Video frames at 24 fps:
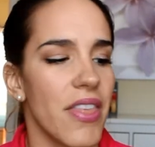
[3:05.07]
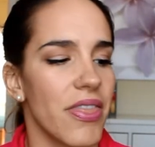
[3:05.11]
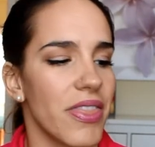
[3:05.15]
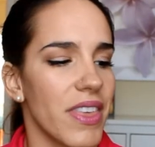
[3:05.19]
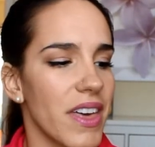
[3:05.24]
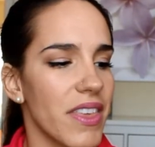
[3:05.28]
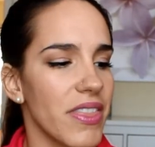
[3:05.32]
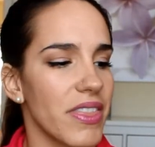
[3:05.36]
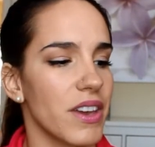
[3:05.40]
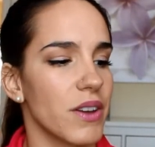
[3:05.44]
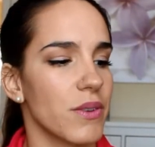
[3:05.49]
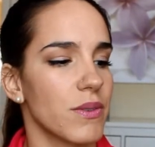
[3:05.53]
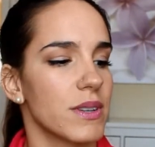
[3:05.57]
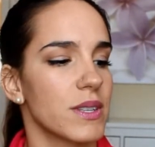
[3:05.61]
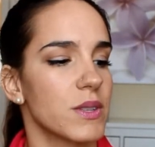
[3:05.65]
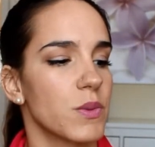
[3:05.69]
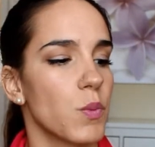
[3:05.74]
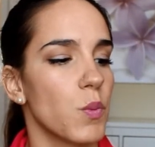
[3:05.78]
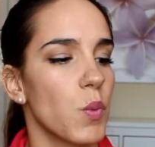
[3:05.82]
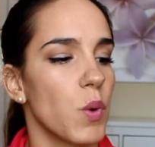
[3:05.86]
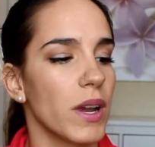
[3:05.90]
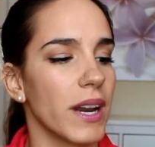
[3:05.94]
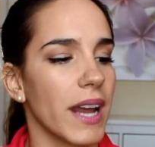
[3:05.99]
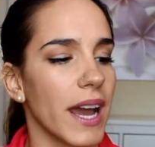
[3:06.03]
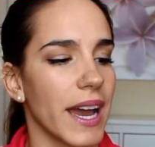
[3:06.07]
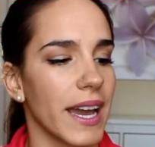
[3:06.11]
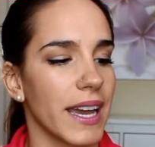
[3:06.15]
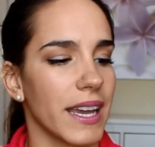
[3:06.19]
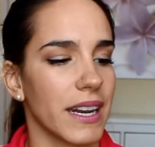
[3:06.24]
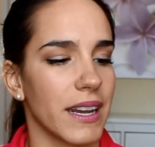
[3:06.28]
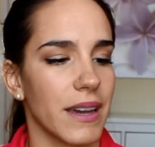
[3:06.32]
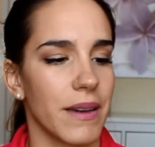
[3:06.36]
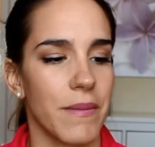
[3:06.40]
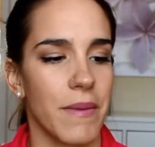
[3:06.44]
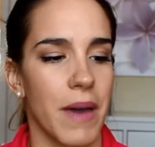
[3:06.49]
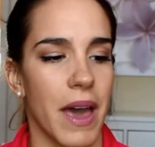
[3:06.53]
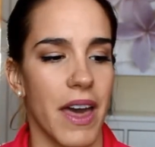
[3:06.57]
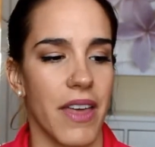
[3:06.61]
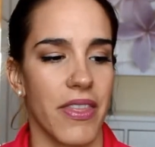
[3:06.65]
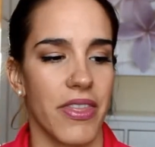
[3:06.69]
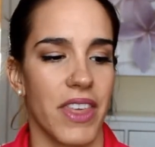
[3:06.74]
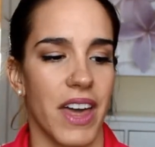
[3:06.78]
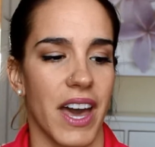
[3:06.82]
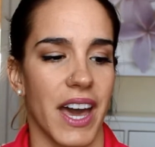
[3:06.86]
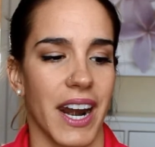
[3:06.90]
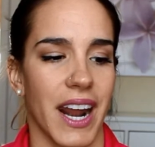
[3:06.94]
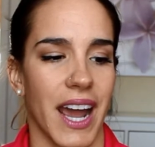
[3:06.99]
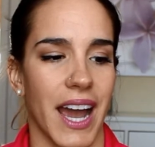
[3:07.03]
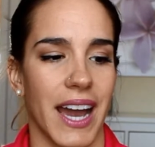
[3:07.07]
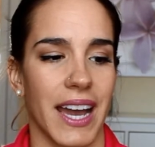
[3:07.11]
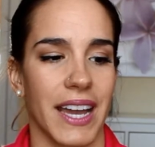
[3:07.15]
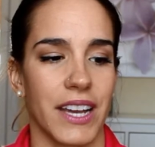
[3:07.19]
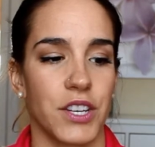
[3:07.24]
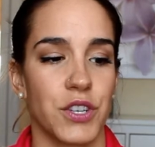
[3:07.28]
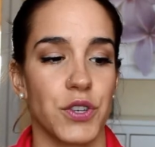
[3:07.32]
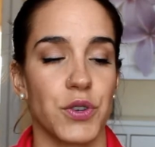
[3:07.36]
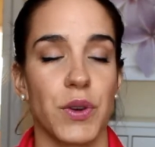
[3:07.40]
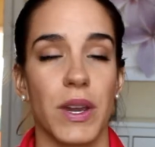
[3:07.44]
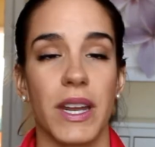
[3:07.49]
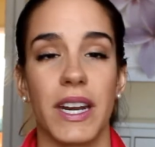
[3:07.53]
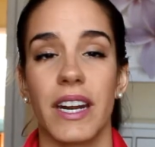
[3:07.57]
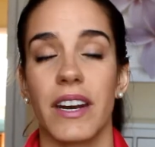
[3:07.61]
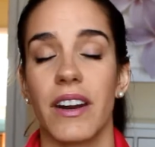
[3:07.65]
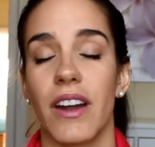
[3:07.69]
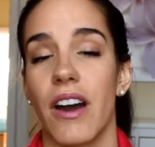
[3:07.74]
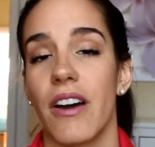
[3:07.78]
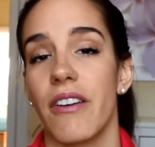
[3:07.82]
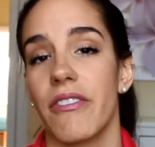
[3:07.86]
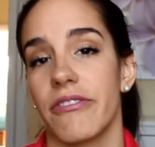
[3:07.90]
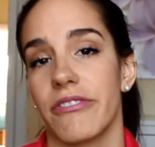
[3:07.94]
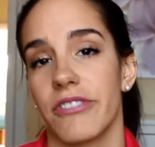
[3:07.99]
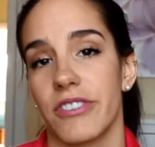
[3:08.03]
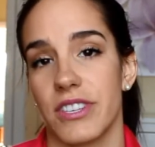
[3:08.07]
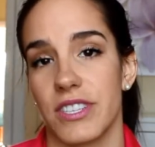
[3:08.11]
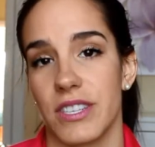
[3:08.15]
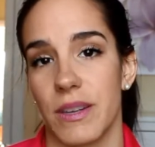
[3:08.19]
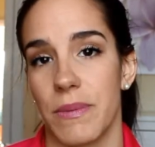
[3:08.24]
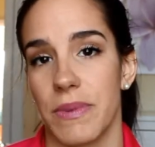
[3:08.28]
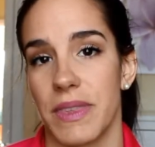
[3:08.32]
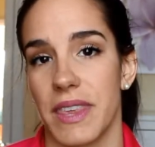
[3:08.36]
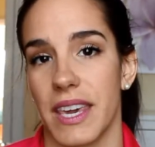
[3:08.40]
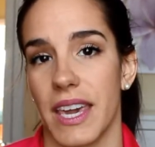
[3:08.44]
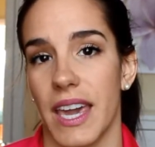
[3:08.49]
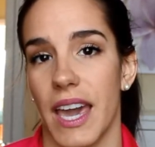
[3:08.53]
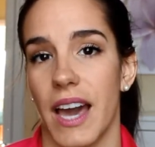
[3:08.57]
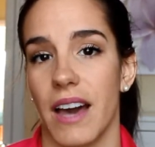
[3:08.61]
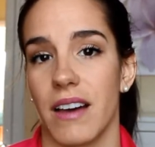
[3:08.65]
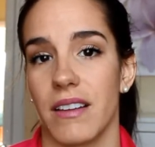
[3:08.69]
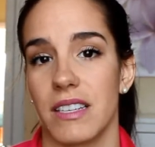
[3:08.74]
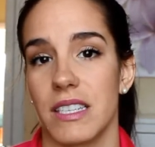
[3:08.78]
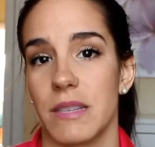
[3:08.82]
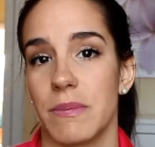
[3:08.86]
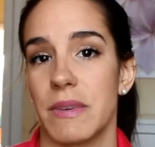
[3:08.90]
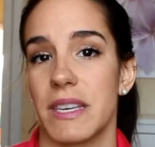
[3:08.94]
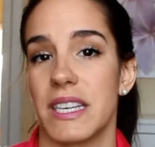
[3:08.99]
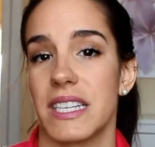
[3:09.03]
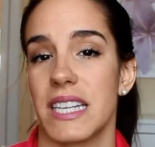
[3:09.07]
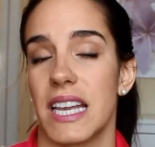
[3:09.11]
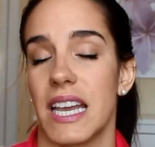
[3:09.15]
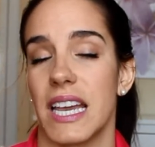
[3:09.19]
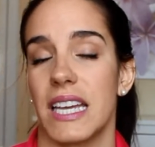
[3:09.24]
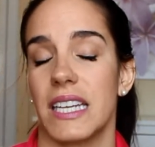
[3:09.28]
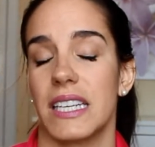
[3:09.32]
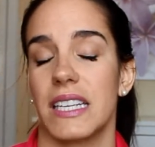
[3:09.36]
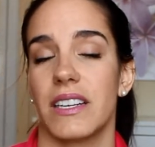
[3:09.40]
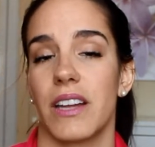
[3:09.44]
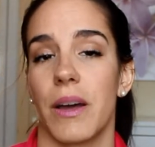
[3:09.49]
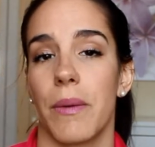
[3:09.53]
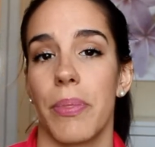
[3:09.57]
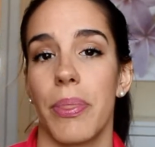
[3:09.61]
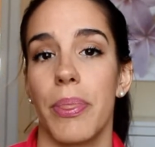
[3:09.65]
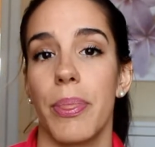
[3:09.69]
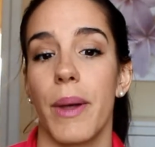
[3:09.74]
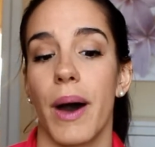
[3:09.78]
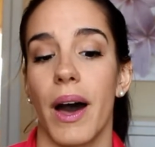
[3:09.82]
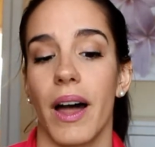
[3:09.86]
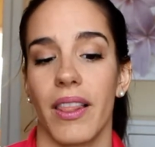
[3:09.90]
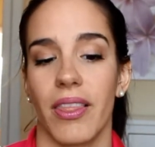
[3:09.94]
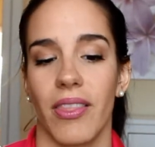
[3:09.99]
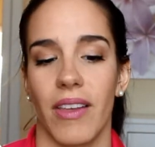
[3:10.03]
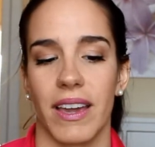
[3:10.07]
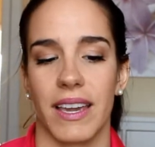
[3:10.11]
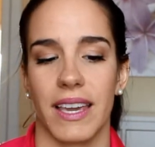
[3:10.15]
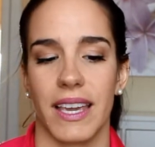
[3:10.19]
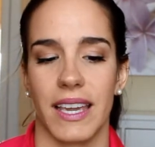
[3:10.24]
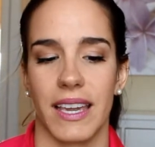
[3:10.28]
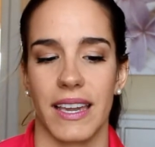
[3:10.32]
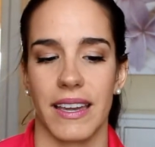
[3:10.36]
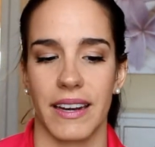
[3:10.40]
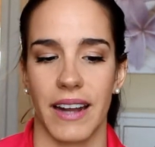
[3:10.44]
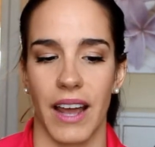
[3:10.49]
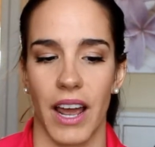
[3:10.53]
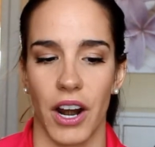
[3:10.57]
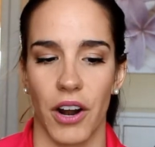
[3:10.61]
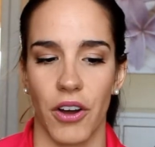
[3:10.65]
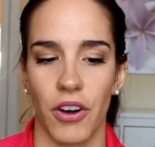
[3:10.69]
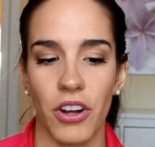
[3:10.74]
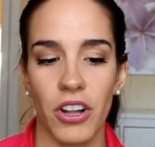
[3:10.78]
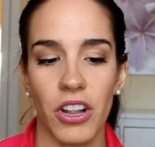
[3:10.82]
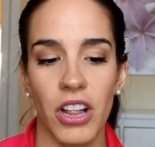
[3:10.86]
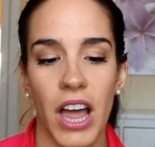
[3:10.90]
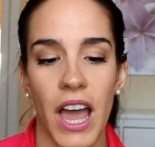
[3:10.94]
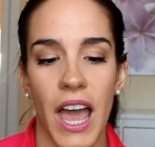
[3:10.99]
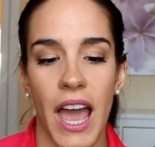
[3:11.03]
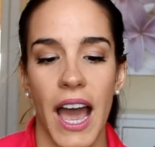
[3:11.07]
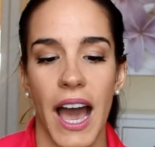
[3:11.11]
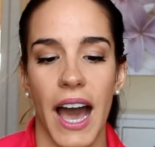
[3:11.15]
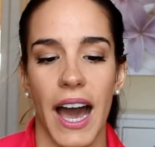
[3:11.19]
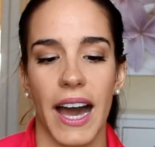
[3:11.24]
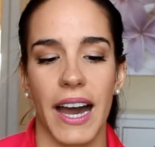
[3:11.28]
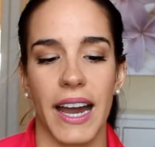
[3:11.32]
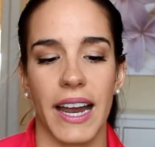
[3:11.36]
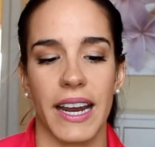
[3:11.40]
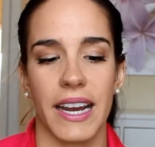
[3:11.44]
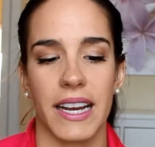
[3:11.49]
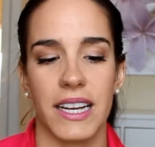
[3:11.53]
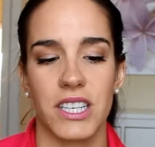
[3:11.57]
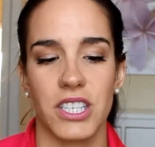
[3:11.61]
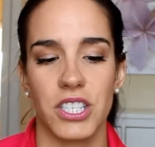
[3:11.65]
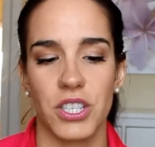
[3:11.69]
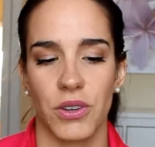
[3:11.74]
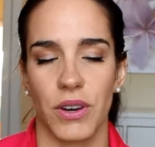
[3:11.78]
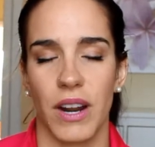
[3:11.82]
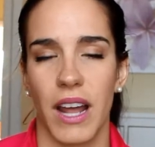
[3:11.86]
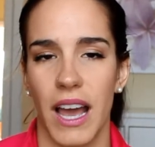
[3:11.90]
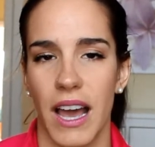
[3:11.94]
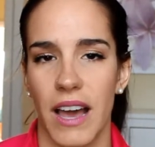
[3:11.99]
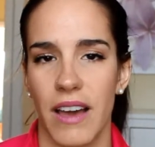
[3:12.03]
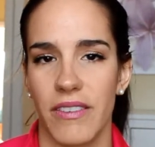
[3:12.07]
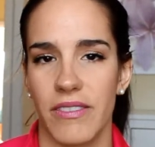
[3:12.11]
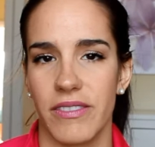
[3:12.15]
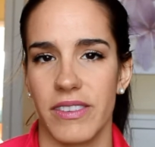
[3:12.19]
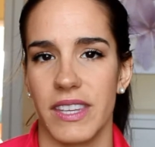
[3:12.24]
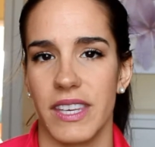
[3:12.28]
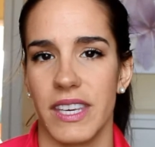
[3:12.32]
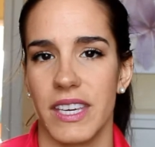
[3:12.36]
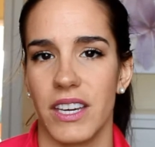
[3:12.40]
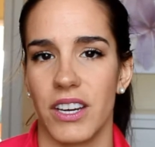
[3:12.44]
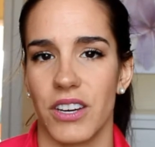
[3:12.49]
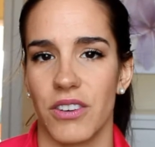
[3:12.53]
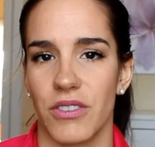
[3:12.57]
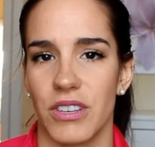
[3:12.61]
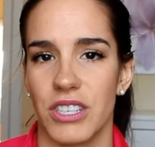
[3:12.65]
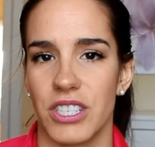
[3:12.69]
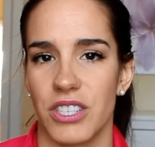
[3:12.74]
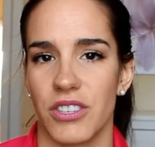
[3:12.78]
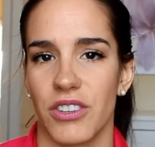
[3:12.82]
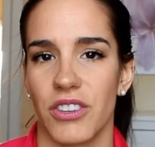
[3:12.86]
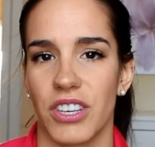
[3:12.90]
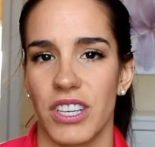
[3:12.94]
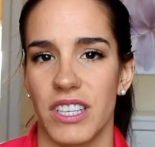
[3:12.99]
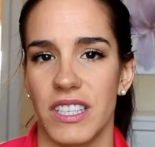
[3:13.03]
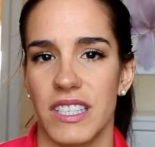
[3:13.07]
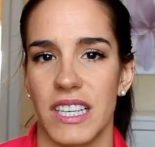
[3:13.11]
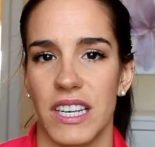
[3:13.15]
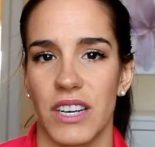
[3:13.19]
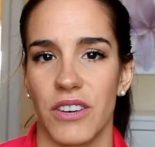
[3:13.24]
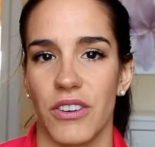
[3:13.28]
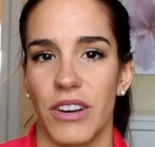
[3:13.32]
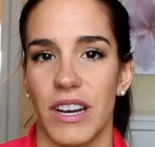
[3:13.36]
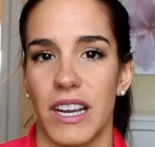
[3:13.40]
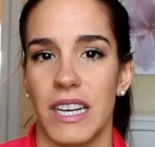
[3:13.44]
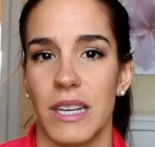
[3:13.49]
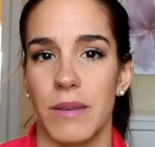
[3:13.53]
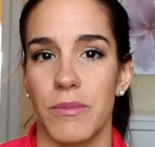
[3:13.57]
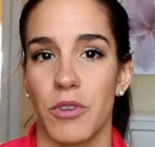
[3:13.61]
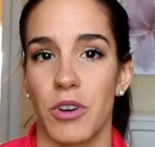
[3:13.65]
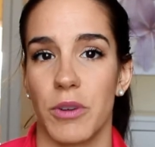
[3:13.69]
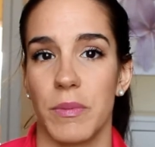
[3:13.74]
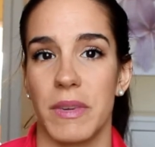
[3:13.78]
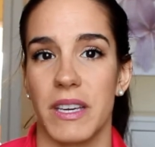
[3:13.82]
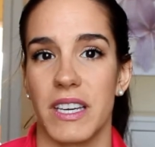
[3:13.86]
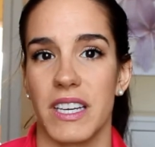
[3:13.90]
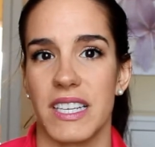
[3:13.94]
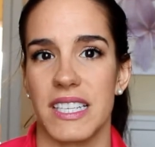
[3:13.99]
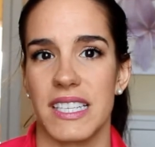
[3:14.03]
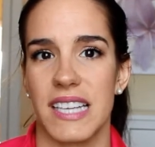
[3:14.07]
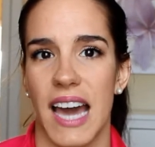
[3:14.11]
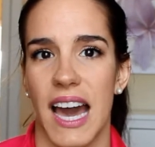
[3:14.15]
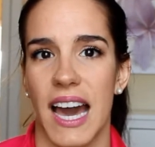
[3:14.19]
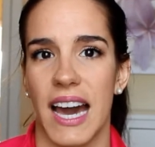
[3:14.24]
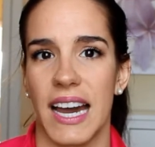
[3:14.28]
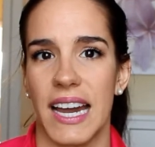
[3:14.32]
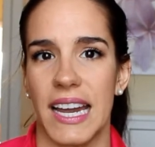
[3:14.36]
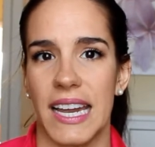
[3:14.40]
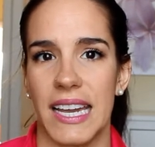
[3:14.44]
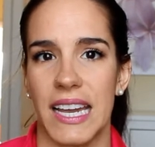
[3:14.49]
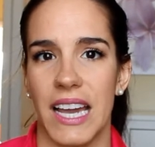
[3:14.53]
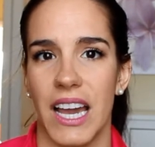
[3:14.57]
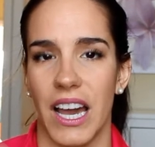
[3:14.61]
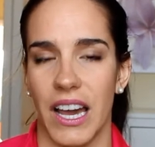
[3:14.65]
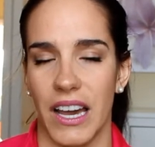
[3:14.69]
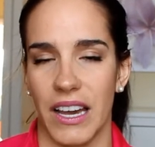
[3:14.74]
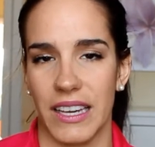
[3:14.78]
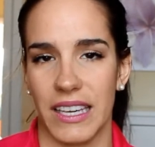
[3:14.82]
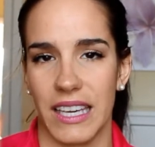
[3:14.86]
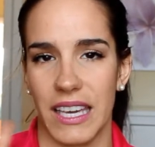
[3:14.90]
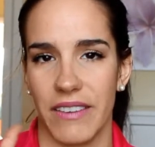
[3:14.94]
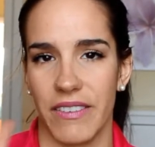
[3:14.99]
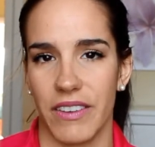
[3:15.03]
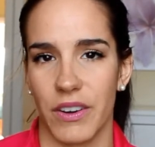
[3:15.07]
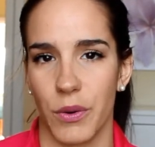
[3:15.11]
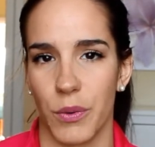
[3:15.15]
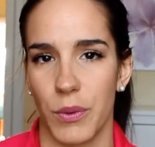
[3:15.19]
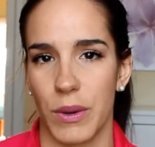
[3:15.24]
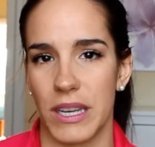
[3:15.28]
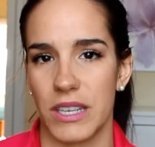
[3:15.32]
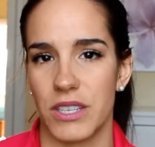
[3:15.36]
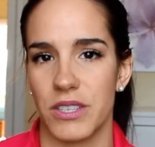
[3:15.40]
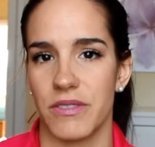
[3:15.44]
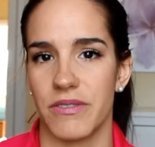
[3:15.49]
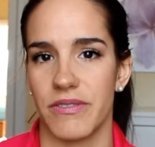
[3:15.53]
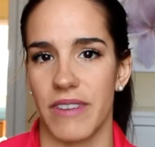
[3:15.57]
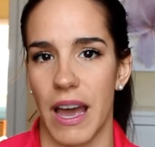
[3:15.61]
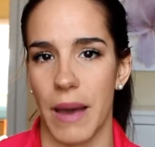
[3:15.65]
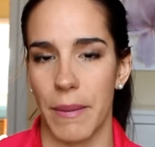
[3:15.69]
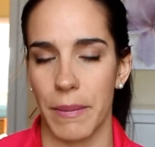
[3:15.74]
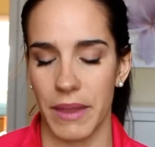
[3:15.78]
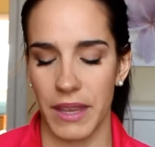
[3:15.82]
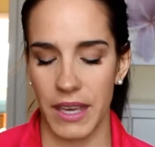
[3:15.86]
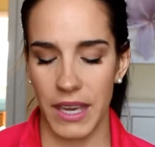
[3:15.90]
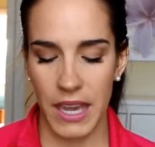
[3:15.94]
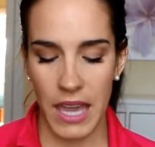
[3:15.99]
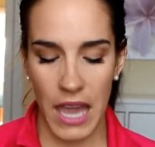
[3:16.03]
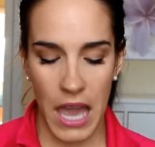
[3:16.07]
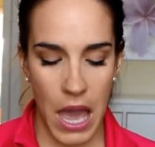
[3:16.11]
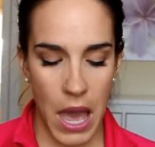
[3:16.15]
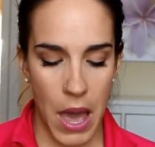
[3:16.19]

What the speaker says: Then there was one item that I traded off for something else because I ended up not liking it at all. I don't have the original container anymore because I gave it away to family,